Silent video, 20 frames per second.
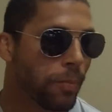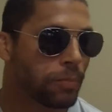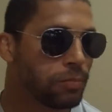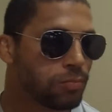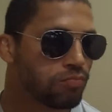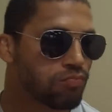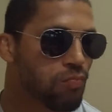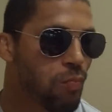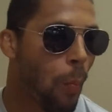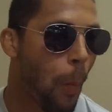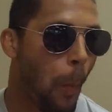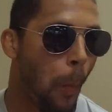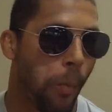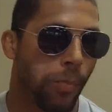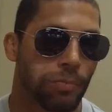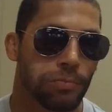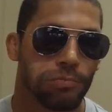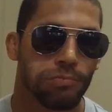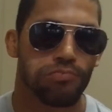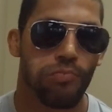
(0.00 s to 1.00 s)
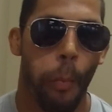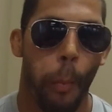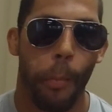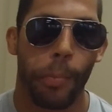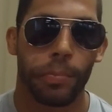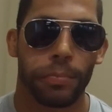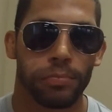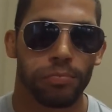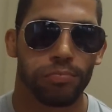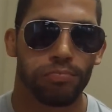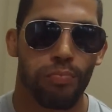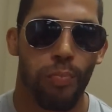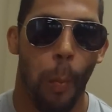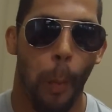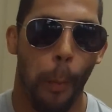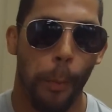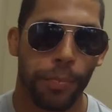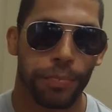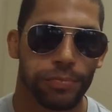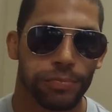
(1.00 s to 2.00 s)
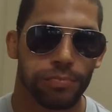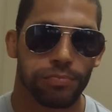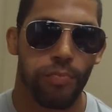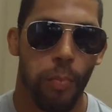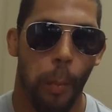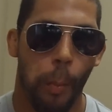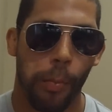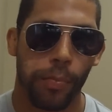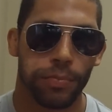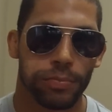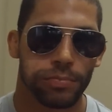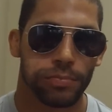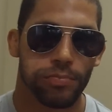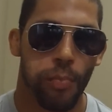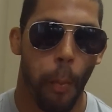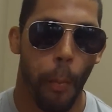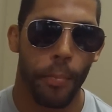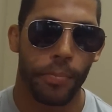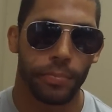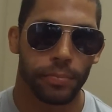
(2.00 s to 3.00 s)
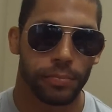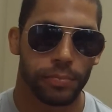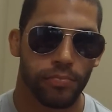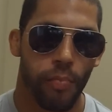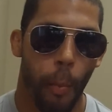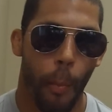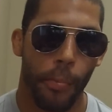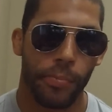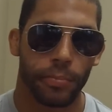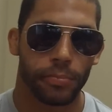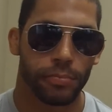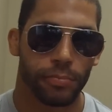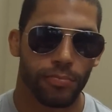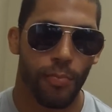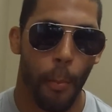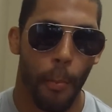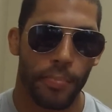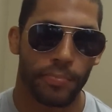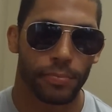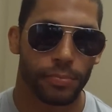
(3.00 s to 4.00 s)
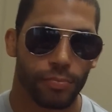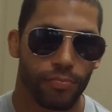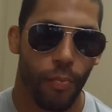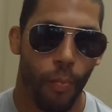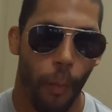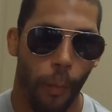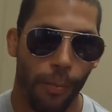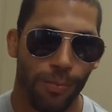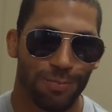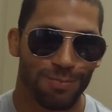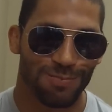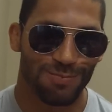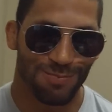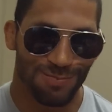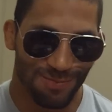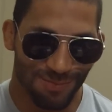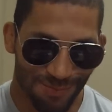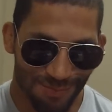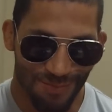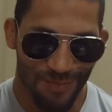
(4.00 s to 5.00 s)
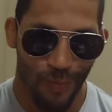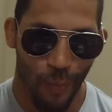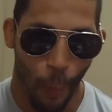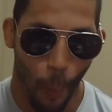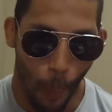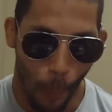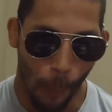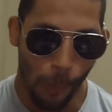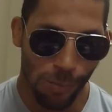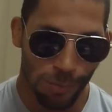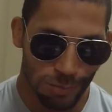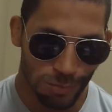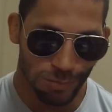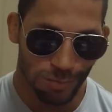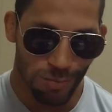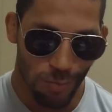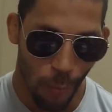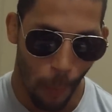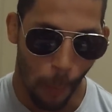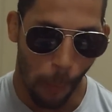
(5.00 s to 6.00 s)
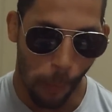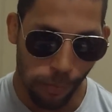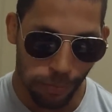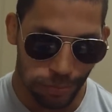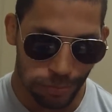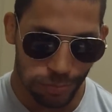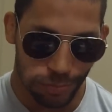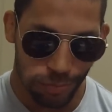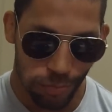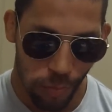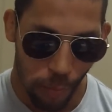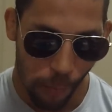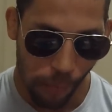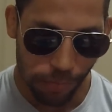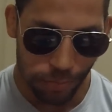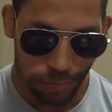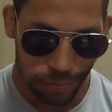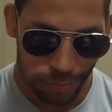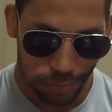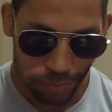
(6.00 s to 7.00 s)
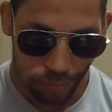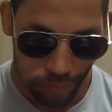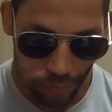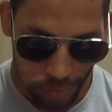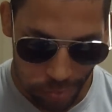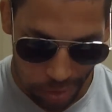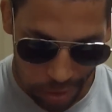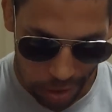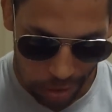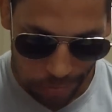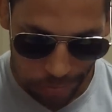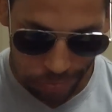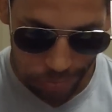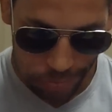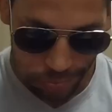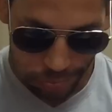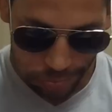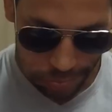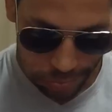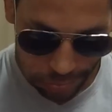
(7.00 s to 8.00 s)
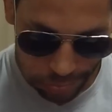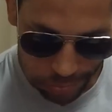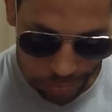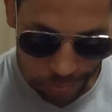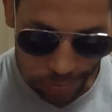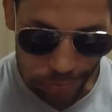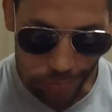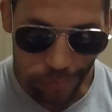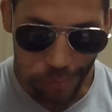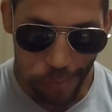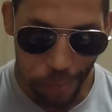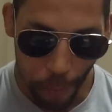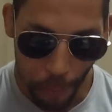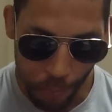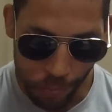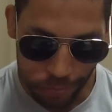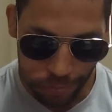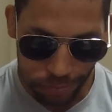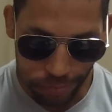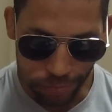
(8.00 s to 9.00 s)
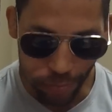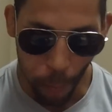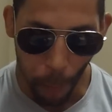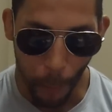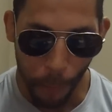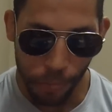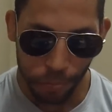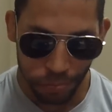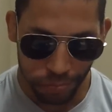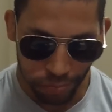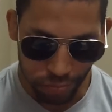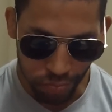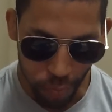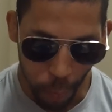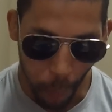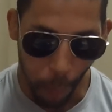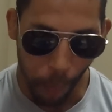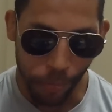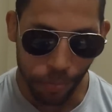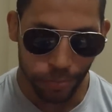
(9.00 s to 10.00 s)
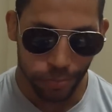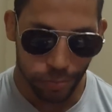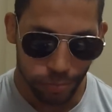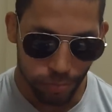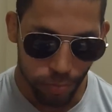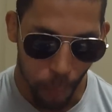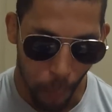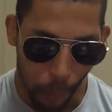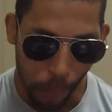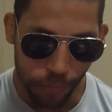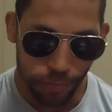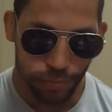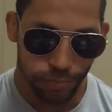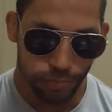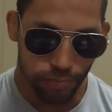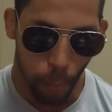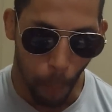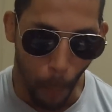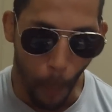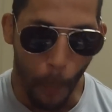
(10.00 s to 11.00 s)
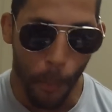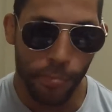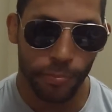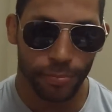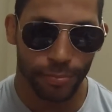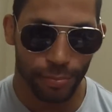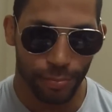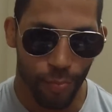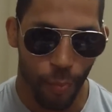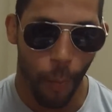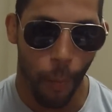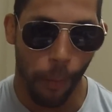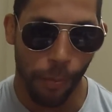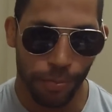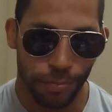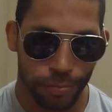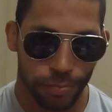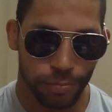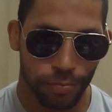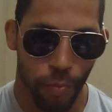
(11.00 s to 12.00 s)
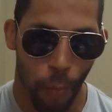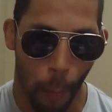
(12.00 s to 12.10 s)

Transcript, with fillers: I'm pretty sure you hold like a, an unofficial world record from a cheat curl from a 17 year old. 235 fucking pounds, mate. At 17 years old.